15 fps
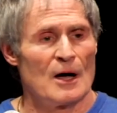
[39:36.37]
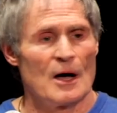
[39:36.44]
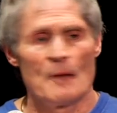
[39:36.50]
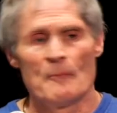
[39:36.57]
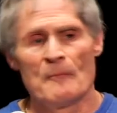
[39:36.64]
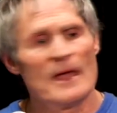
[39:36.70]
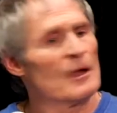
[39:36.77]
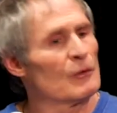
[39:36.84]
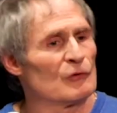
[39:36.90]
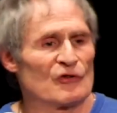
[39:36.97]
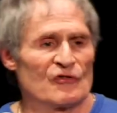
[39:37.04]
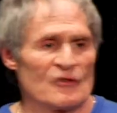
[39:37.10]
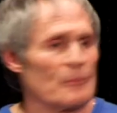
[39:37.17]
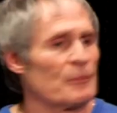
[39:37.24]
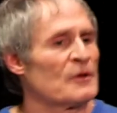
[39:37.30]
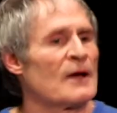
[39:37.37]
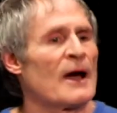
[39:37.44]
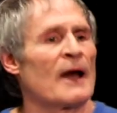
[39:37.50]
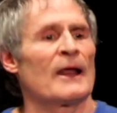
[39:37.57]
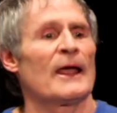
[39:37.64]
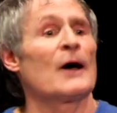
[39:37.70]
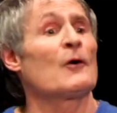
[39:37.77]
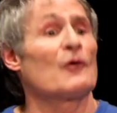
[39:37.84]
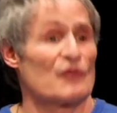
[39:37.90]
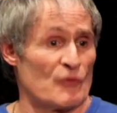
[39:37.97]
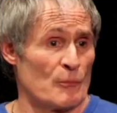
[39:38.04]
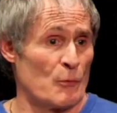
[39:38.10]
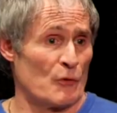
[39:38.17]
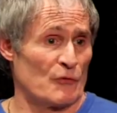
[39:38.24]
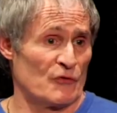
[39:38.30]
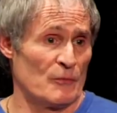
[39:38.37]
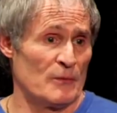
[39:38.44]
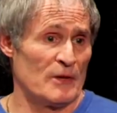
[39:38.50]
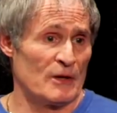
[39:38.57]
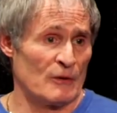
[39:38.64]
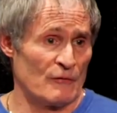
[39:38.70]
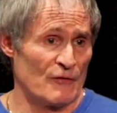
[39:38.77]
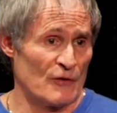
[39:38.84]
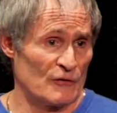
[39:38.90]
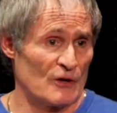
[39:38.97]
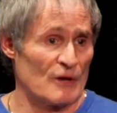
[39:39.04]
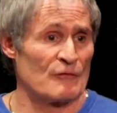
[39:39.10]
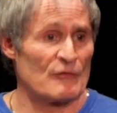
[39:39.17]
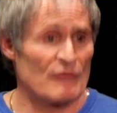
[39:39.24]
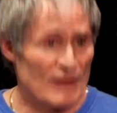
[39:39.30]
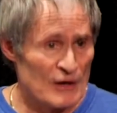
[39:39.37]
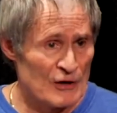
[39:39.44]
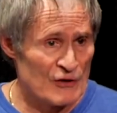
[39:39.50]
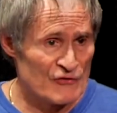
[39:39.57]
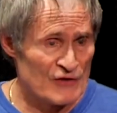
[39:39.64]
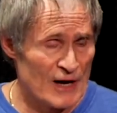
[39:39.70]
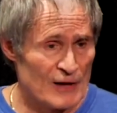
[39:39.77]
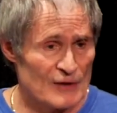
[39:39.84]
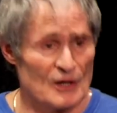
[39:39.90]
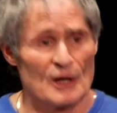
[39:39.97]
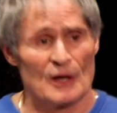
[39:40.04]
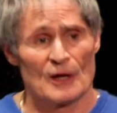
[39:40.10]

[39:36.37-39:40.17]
A male is simply not eligible to be convicted of infanticide.